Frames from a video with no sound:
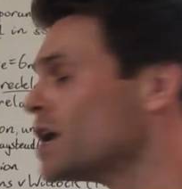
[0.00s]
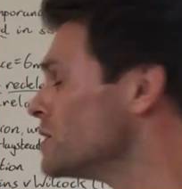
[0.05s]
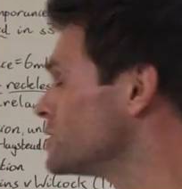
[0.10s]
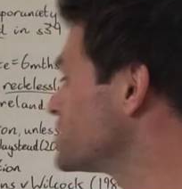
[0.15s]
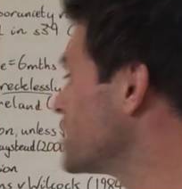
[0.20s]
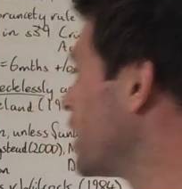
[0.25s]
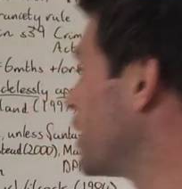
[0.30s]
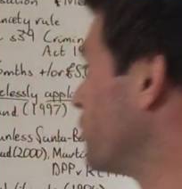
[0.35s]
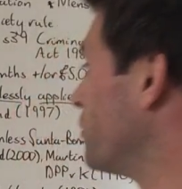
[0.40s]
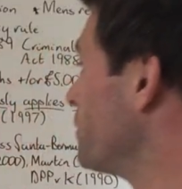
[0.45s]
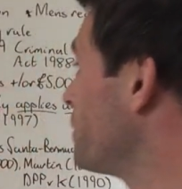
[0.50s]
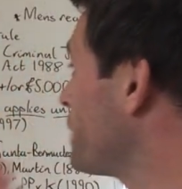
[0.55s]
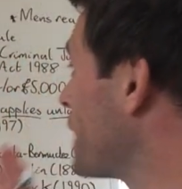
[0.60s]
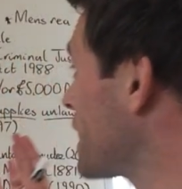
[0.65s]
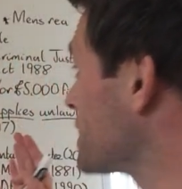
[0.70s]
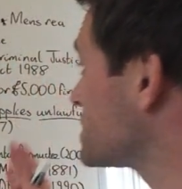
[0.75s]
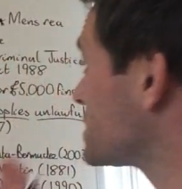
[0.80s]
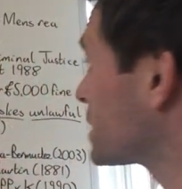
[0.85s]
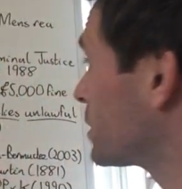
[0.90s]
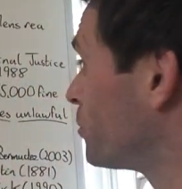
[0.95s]
So
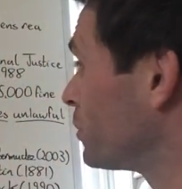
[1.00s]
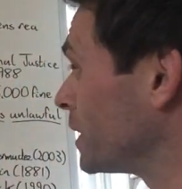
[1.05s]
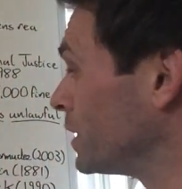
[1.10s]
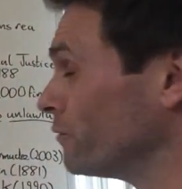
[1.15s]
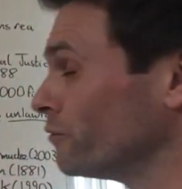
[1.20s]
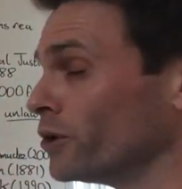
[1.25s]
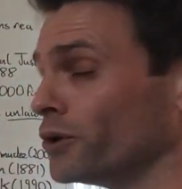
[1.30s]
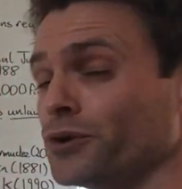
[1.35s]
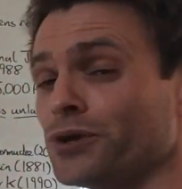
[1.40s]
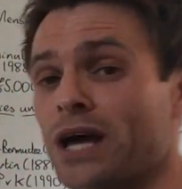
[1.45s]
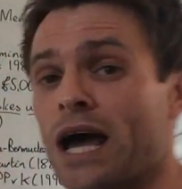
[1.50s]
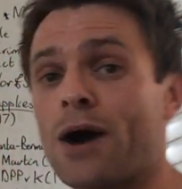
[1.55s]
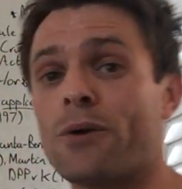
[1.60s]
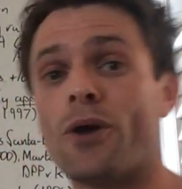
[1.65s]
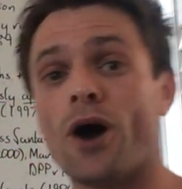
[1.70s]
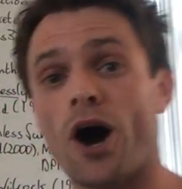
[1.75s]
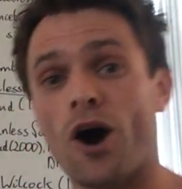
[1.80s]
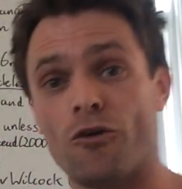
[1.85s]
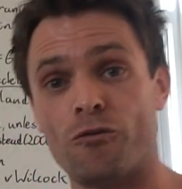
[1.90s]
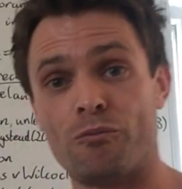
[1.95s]
that's a complete
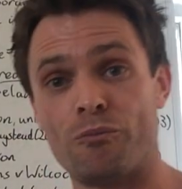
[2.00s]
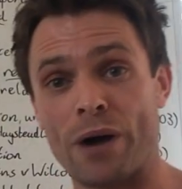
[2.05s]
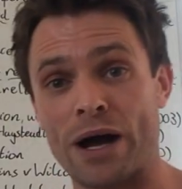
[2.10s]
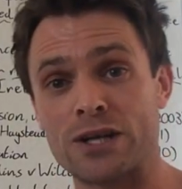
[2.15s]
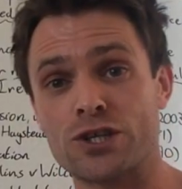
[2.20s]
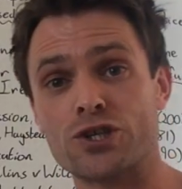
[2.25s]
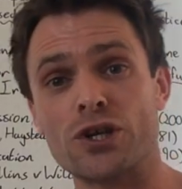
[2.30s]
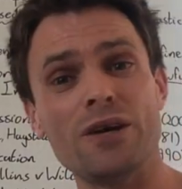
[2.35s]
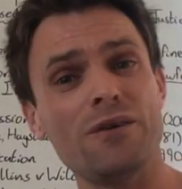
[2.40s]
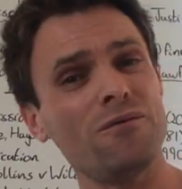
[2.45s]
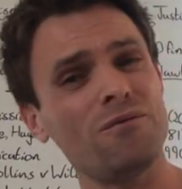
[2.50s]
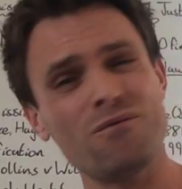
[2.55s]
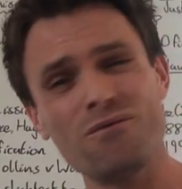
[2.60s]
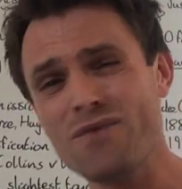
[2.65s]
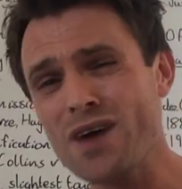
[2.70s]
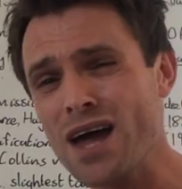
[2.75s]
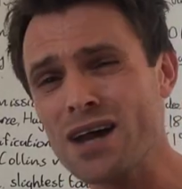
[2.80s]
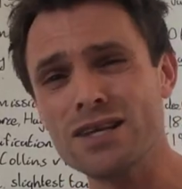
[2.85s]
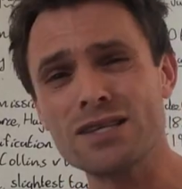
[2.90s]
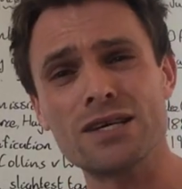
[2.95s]
rundown of battery.
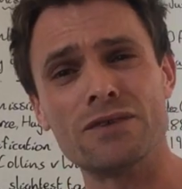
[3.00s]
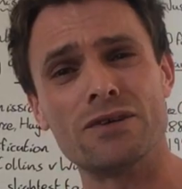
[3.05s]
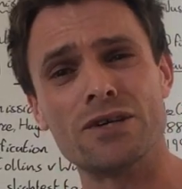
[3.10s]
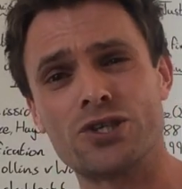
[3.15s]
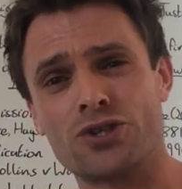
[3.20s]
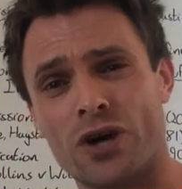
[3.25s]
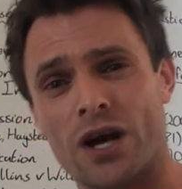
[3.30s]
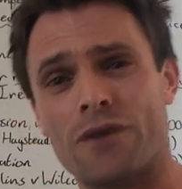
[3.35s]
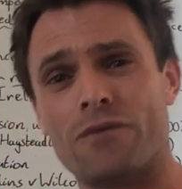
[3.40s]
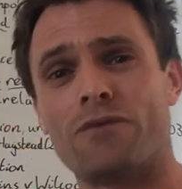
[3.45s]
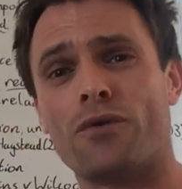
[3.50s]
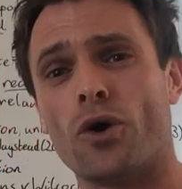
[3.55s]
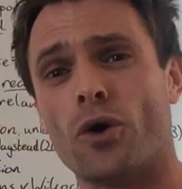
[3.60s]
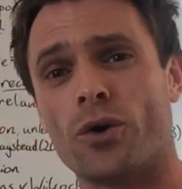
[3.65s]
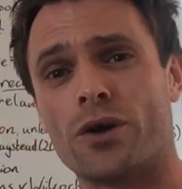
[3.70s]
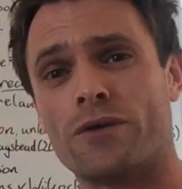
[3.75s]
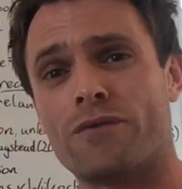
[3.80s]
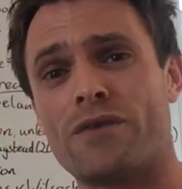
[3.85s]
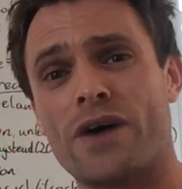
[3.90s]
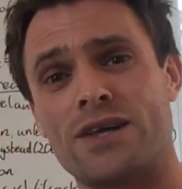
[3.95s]
Relatively
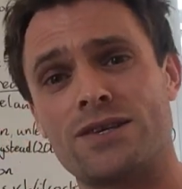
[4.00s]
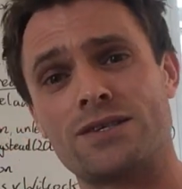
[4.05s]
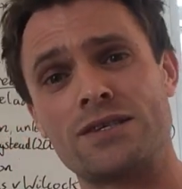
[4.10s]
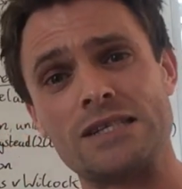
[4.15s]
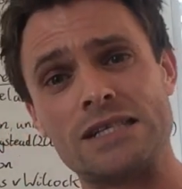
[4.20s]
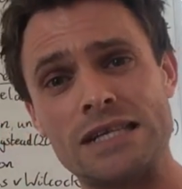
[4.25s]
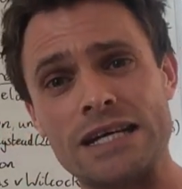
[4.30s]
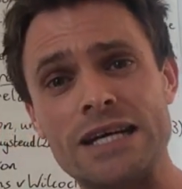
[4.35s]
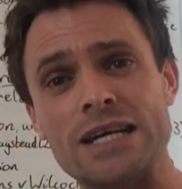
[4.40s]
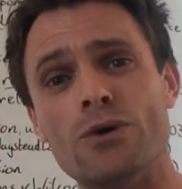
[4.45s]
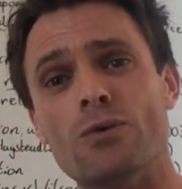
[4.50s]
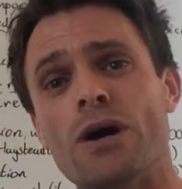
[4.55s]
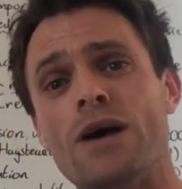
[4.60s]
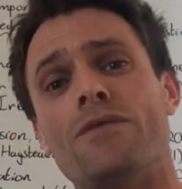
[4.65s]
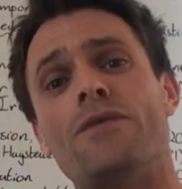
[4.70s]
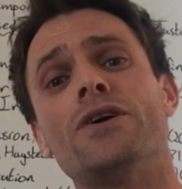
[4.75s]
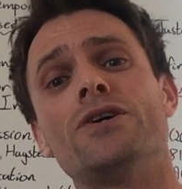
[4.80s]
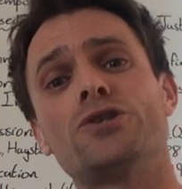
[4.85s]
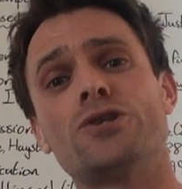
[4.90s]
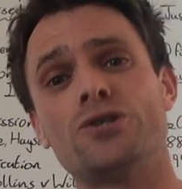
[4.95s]
straightforward offence to deal
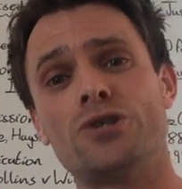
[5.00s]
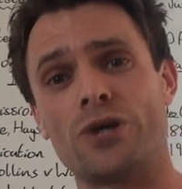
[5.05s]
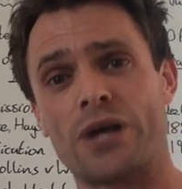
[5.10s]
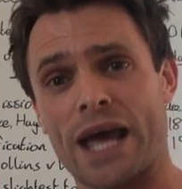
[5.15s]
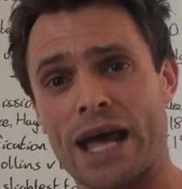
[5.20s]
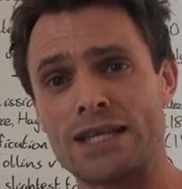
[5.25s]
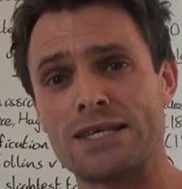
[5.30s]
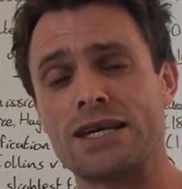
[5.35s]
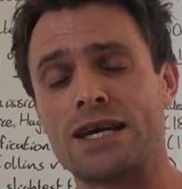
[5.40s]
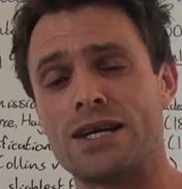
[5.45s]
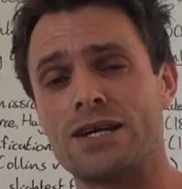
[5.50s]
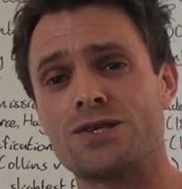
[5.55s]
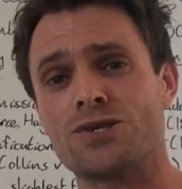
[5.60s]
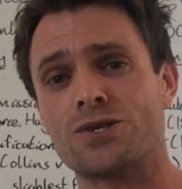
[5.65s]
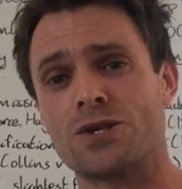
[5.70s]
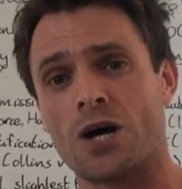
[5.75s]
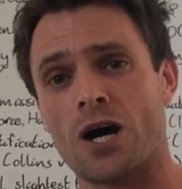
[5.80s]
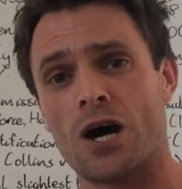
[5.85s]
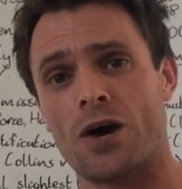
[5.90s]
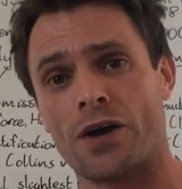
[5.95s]
with should you get it in a
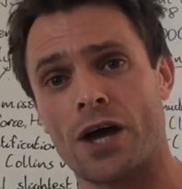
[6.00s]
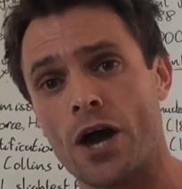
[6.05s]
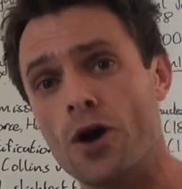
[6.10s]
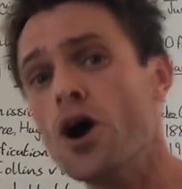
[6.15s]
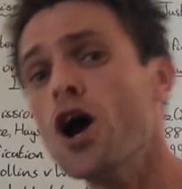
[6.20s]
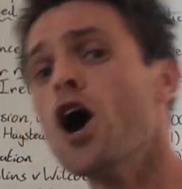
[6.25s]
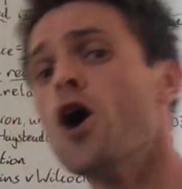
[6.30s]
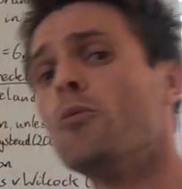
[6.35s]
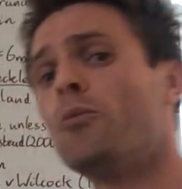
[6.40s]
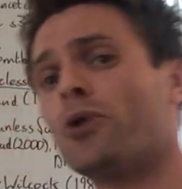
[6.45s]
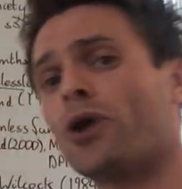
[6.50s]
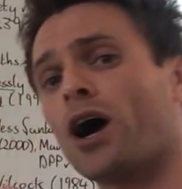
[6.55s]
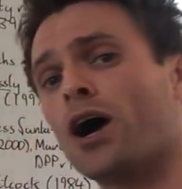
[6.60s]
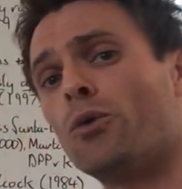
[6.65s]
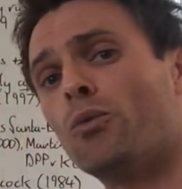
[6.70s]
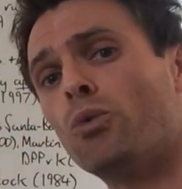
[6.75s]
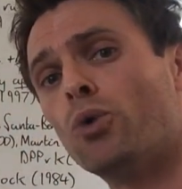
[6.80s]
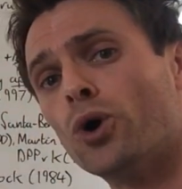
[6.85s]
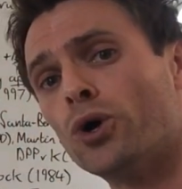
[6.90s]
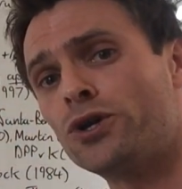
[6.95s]
scenario, but I
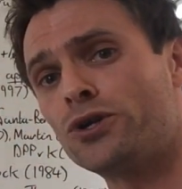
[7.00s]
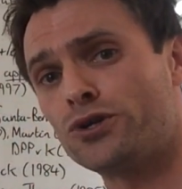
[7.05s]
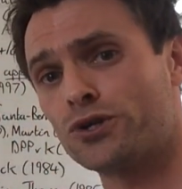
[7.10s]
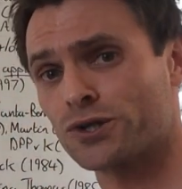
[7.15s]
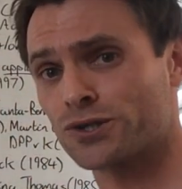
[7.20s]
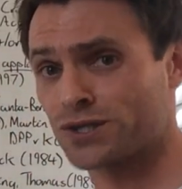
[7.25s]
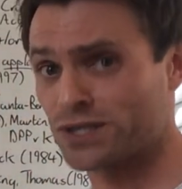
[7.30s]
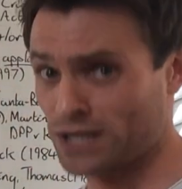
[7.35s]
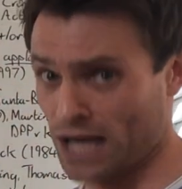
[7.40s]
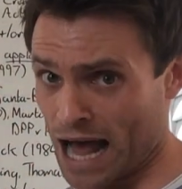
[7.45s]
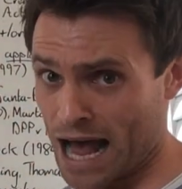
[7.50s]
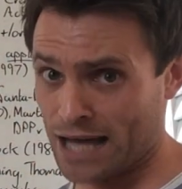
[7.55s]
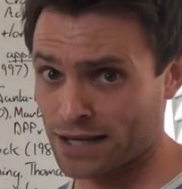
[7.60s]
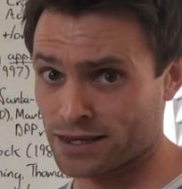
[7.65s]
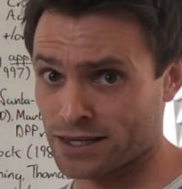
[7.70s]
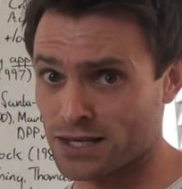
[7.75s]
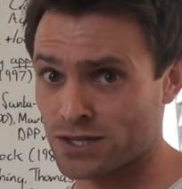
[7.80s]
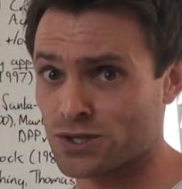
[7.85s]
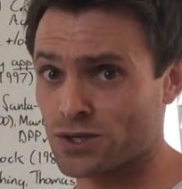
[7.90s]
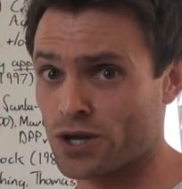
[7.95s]
would just
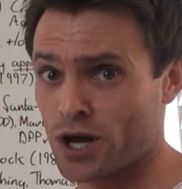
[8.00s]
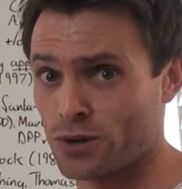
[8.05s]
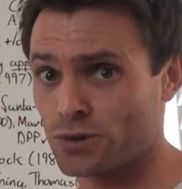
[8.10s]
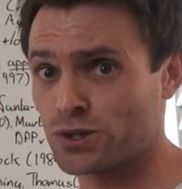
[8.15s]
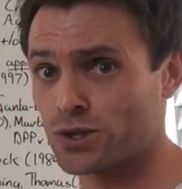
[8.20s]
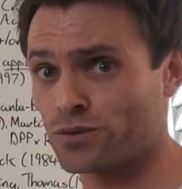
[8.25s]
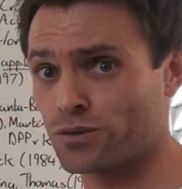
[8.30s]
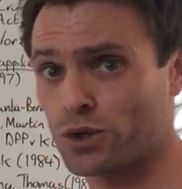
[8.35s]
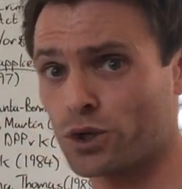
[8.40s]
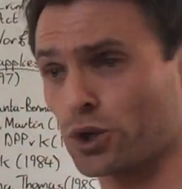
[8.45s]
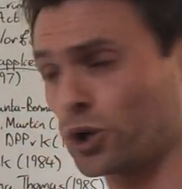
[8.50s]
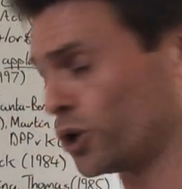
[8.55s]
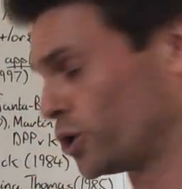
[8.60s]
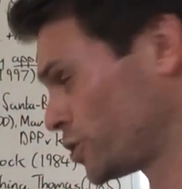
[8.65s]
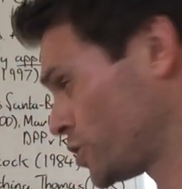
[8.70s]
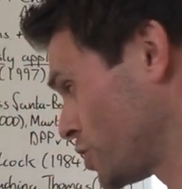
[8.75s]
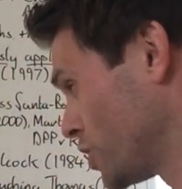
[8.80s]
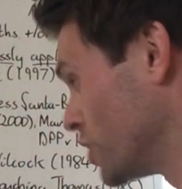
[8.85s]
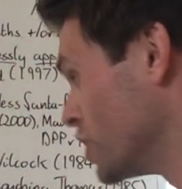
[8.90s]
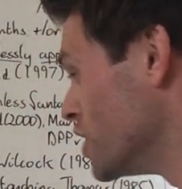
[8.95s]
add this note of
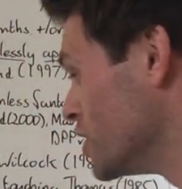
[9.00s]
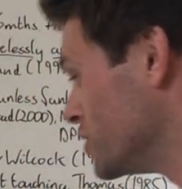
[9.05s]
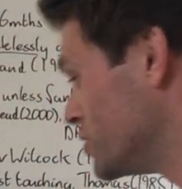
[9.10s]
caution.